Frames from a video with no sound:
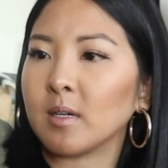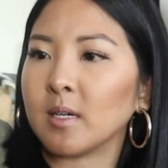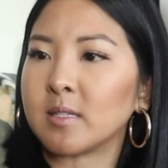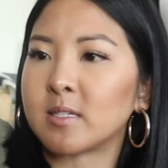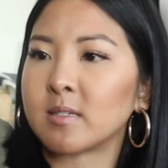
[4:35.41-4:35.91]

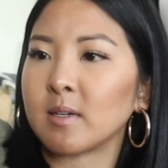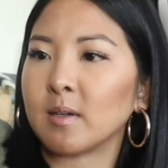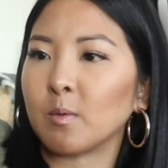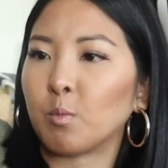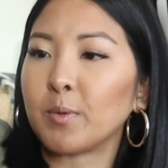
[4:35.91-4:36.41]
it's
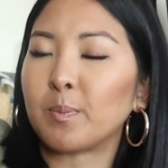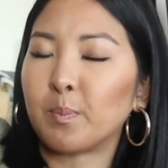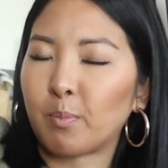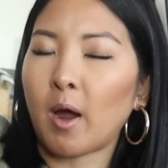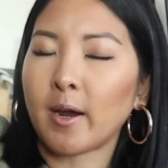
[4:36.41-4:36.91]

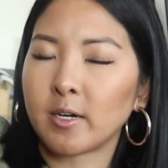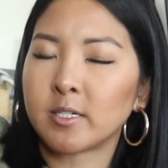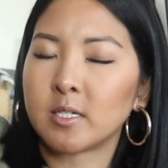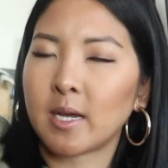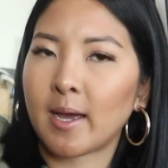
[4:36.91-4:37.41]
prior
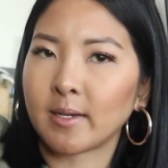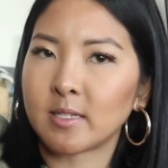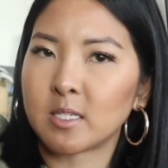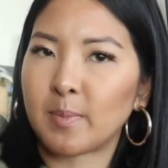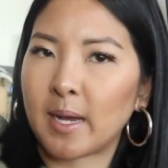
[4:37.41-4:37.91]
to tax,
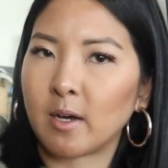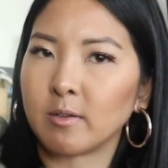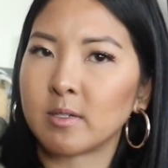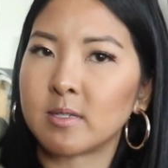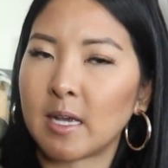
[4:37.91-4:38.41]
it's
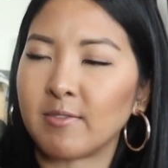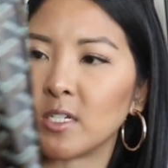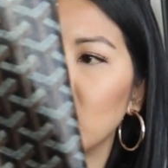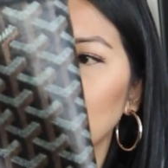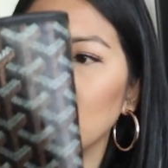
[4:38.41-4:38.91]
about
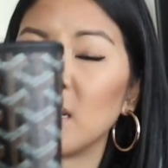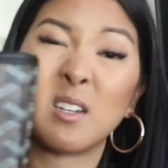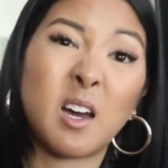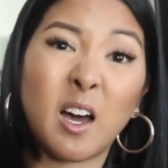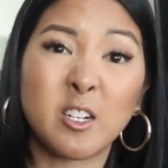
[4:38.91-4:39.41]

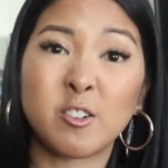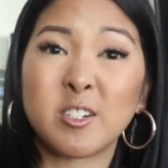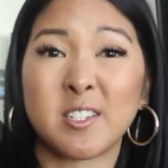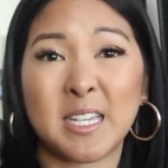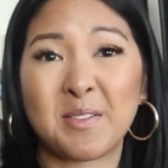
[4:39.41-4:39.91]

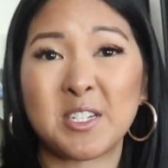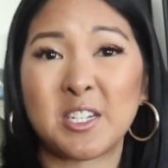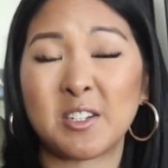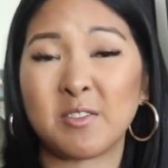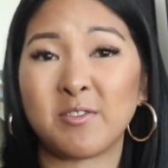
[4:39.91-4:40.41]
$1,700 to
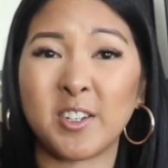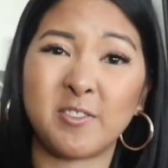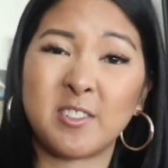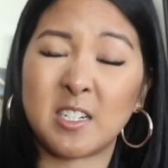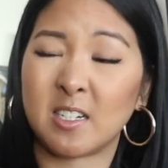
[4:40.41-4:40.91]

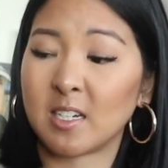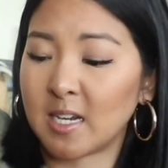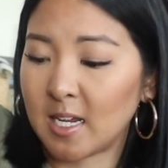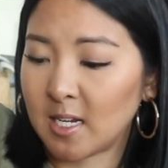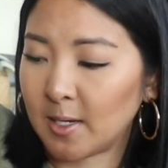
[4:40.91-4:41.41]
$1,750
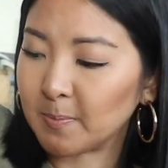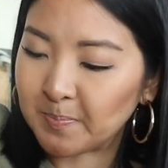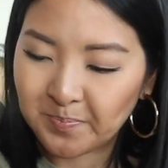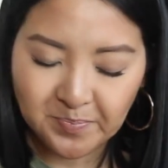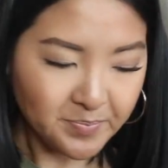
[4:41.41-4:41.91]
Canadian.
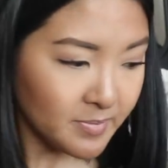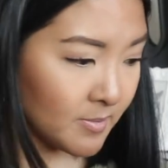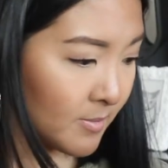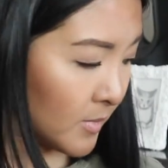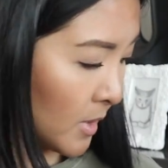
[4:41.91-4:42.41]

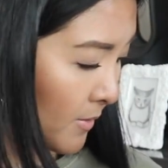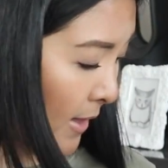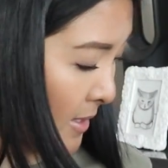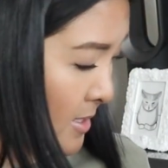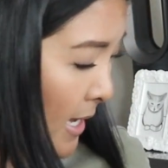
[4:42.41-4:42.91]

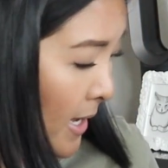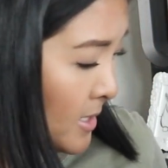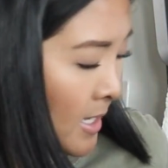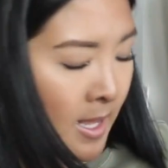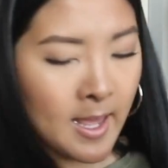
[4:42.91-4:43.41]
That's
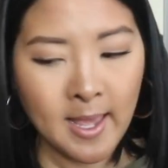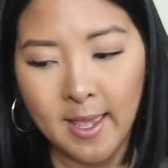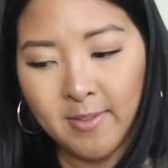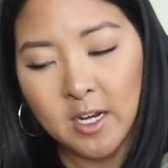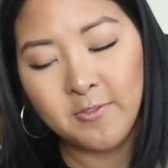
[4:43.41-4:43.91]
that.
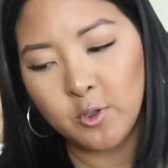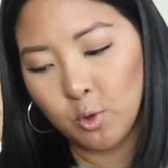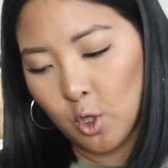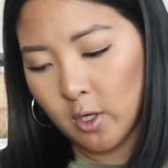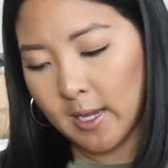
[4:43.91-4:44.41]
And then if you
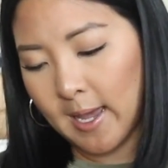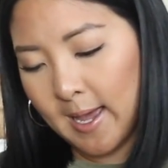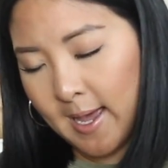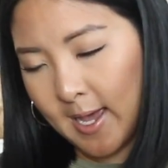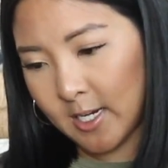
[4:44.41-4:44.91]
look
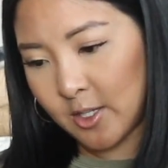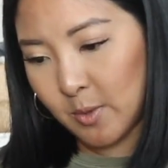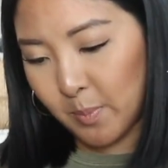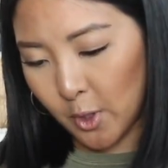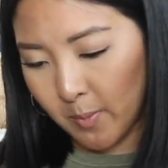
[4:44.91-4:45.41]
at
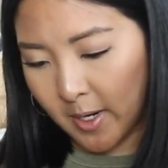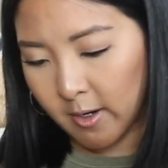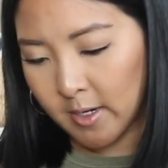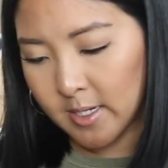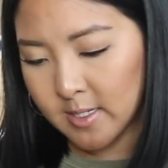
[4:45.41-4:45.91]
the
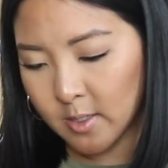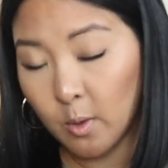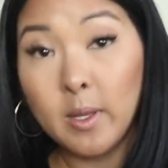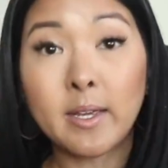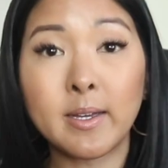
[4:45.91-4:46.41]
Burberry,
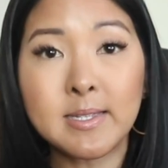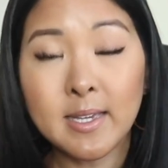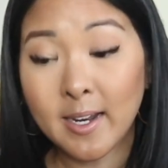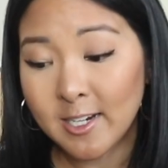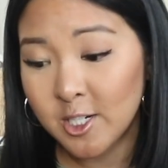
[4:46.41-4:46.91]
so like I
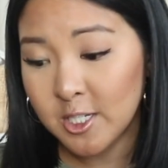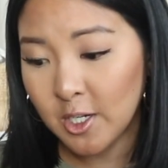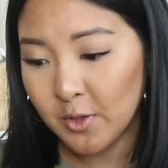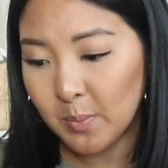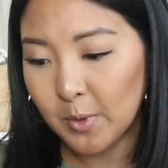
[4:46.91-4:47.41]
said, I just
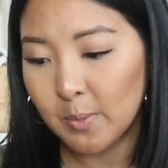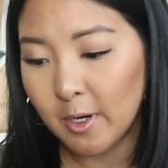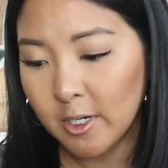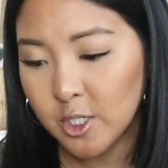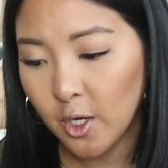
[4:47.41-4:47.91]
got the
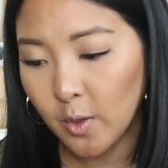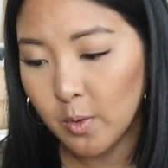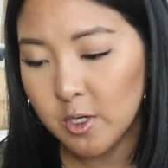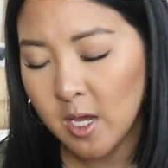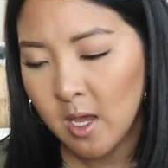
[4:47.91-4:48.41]
Burberry
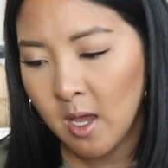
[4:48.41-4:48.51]
tote